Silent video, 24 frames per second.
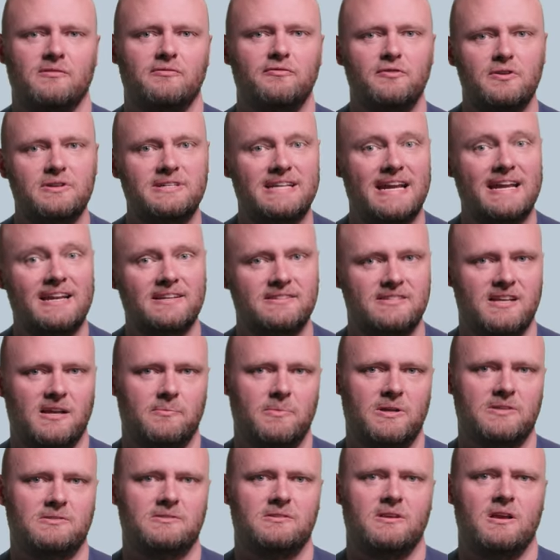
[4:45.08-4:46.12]
for data
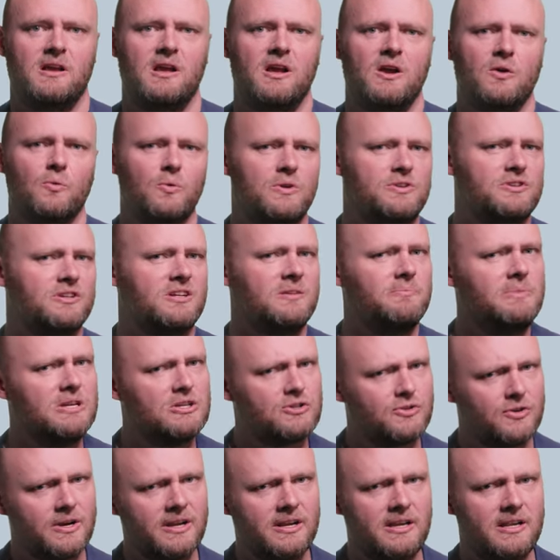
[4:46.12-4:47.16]
segments, which can be
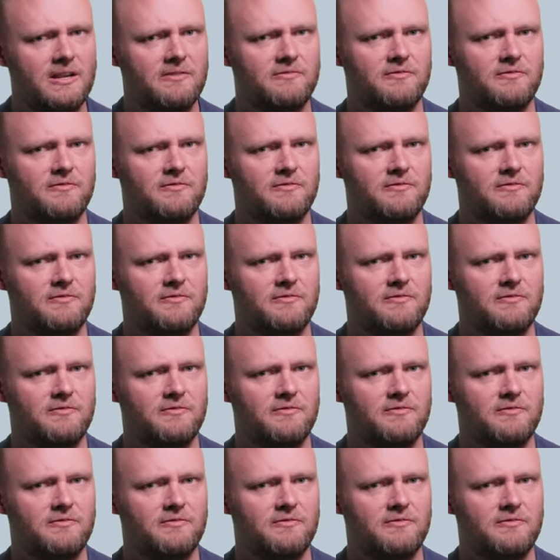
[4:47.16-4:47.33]
tricky